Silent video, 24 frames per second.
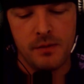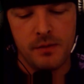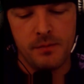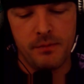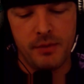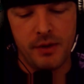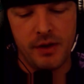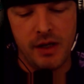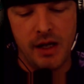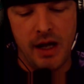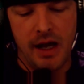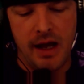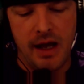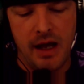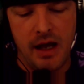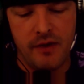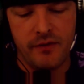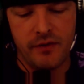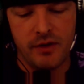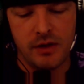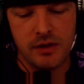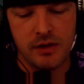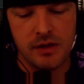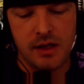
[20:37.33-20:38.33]
But I
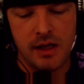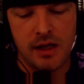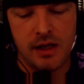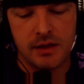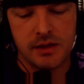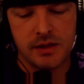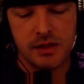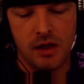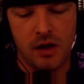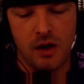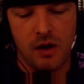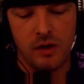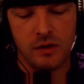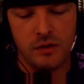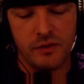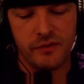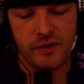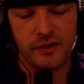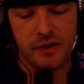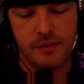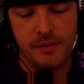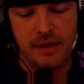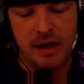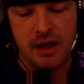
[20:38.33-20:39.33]
haven't unlocked all of
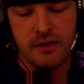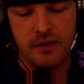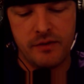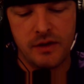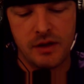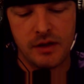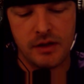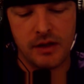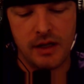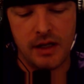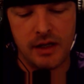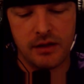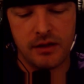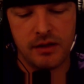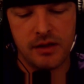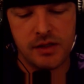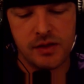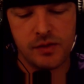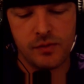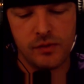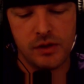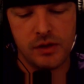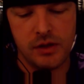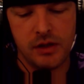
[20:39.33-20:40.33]
them. I haven't unlocked
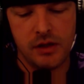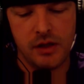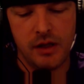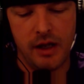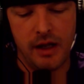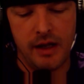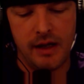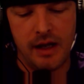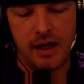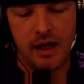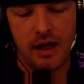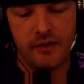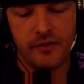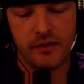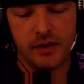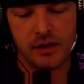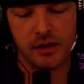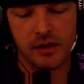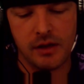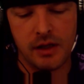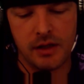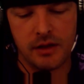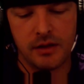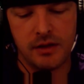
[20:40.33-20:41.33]
this one, and I haven't
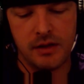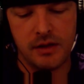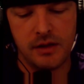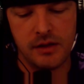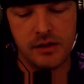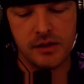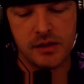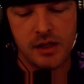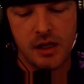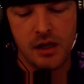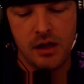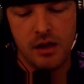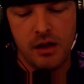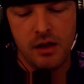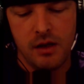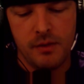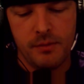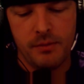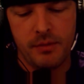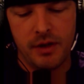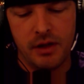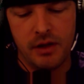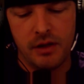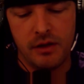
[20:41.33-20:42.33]
unlocked these.
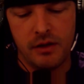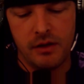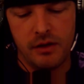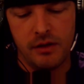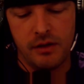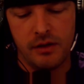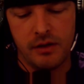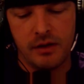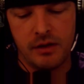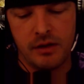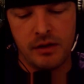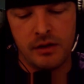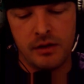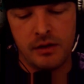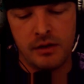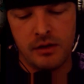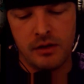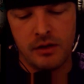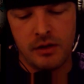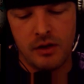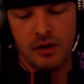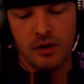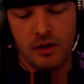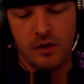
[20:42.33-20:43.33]
But
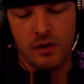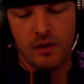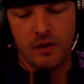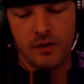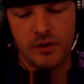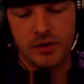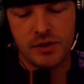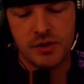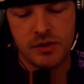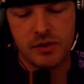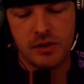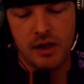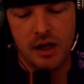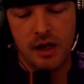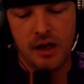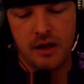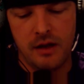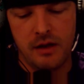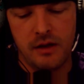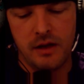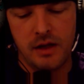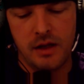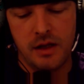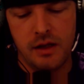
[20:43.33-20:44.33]
the archer
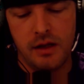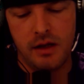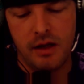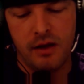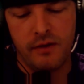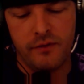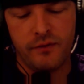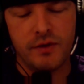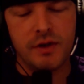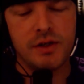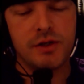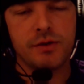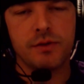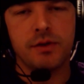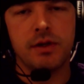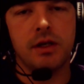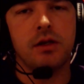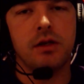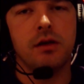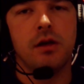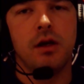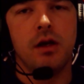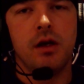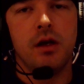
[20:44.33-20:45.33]
and the
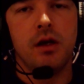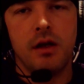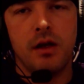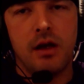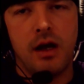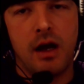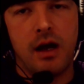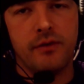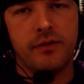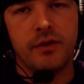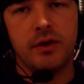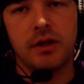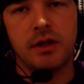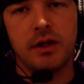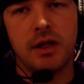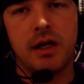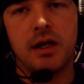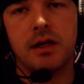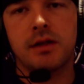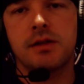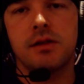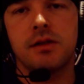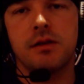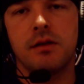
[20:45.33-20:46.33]
infantry I've
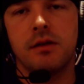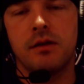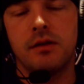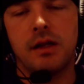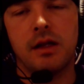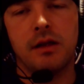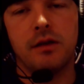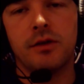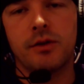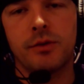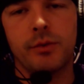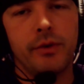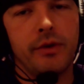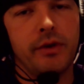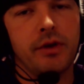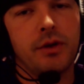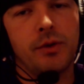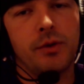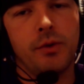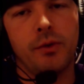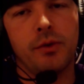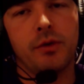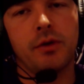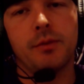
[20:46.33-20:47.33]
unlocked. They look really
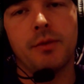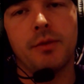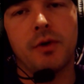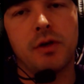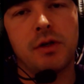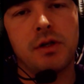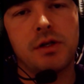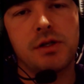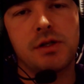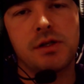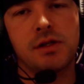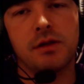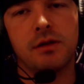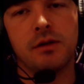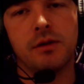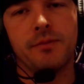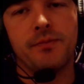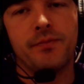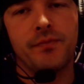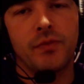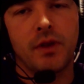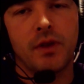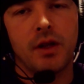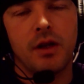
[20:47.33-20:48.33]
cool in the march. So,
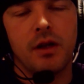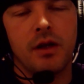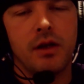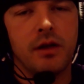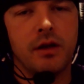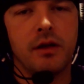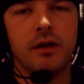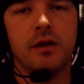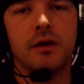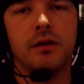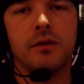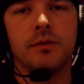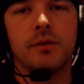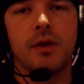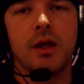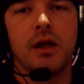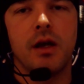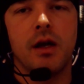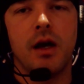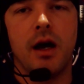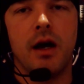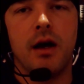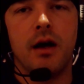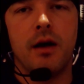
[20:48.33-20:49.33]
you know,
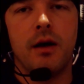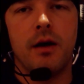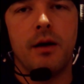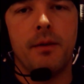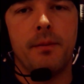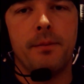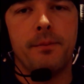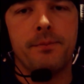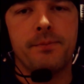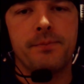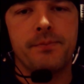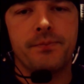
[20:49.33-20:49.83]
um,